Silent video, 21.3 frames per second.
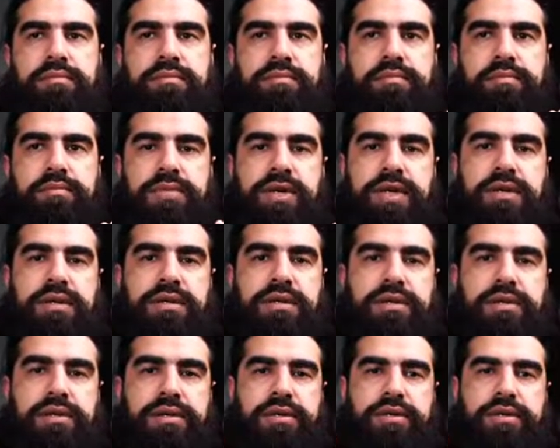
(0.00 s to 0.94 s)
but
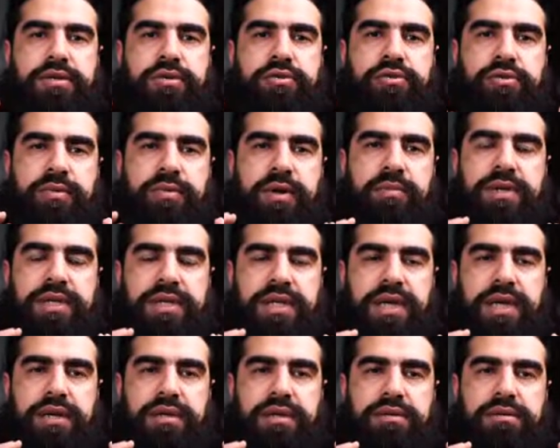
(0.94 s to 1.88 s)
you remember
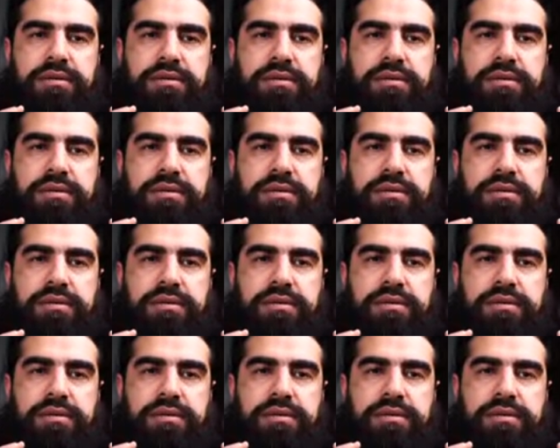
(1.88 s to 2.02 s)
that